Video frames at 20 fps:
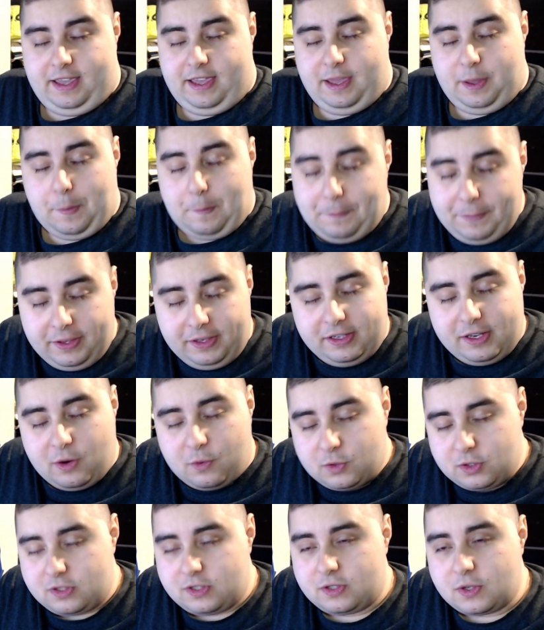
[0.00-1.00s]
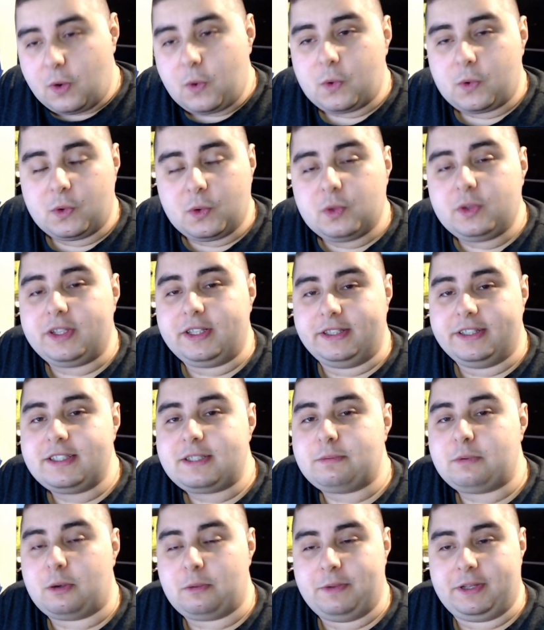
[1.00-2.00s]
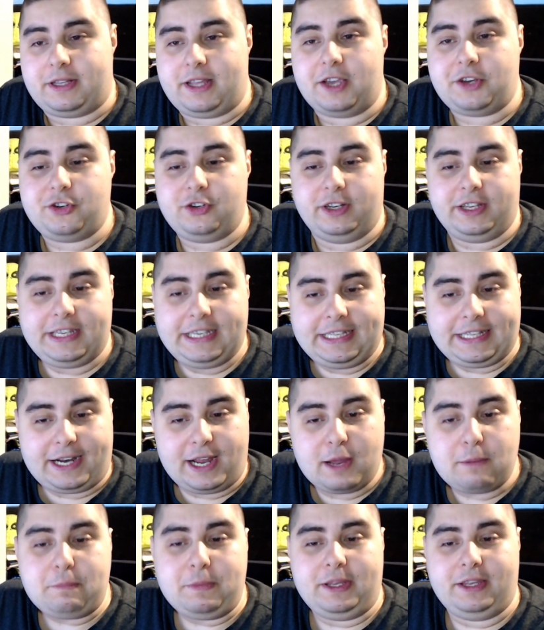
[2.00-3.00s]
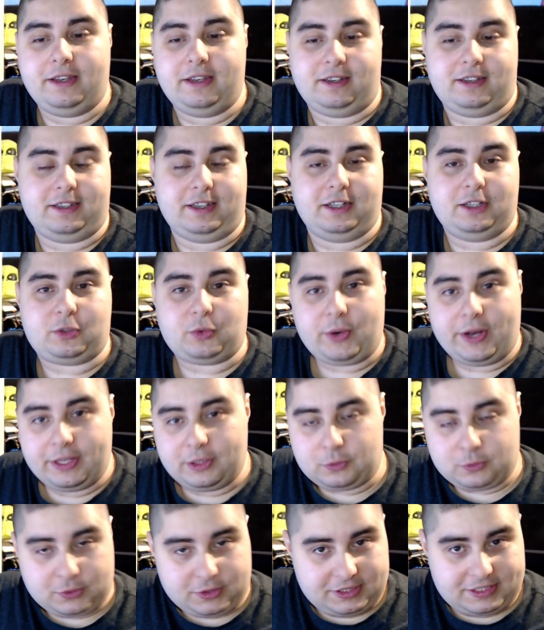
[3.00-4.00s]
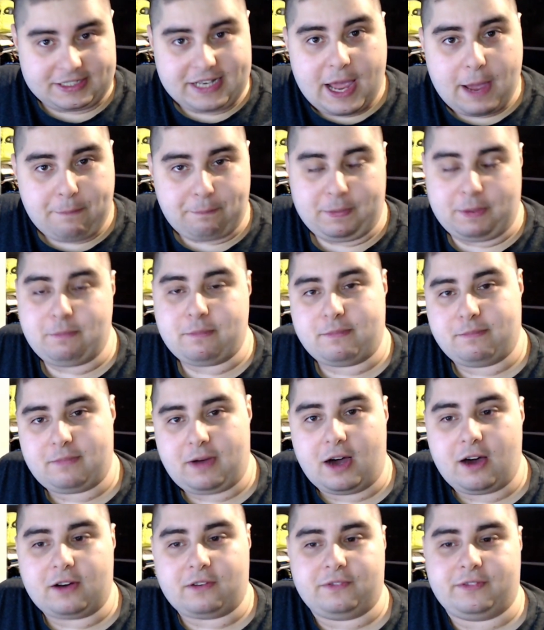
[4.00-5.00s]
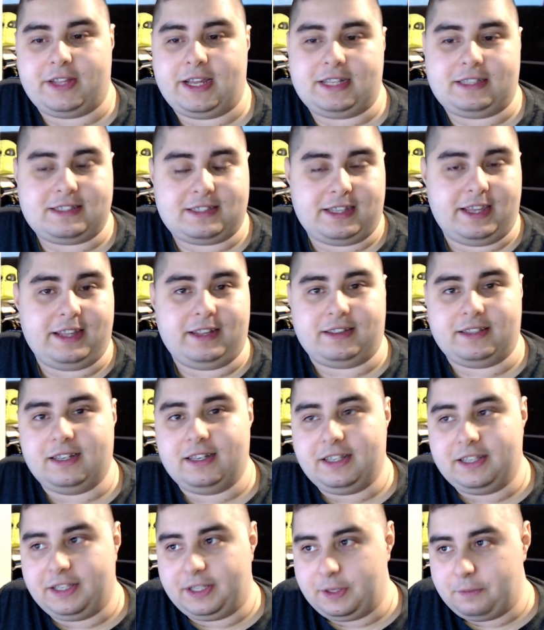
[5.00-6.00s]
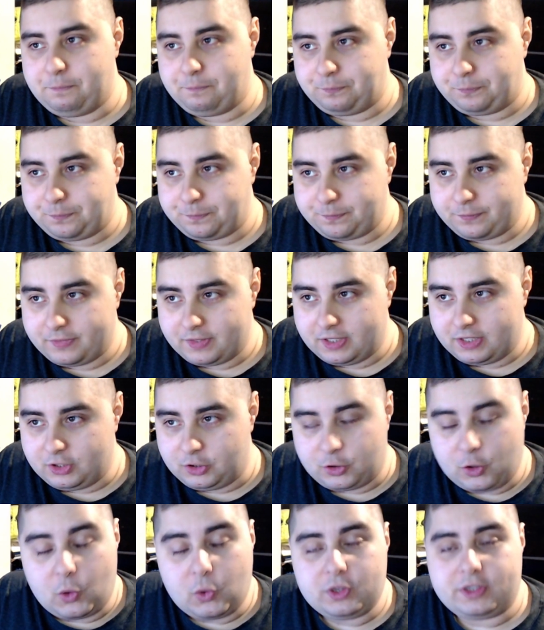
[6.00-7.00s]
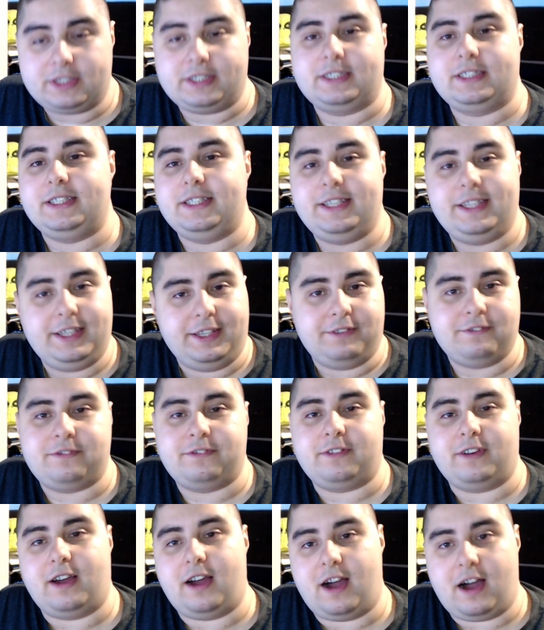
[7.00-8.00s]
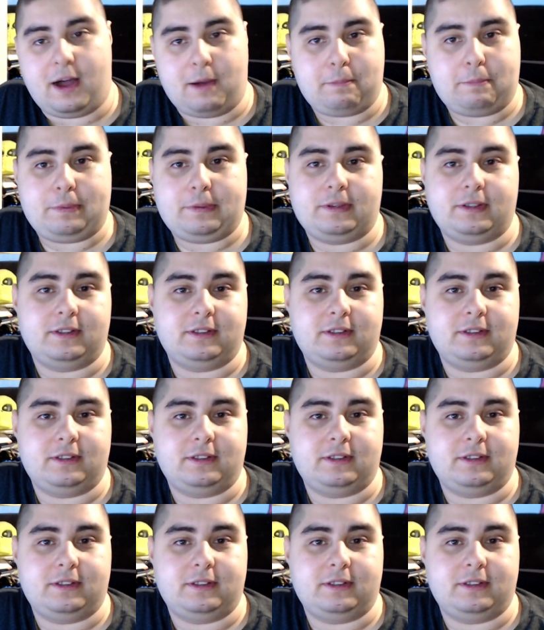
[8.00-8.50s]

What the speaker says: Emilia was so good in this moment, actually grabbing and trying to snap him out of that state, telling him, don't give up.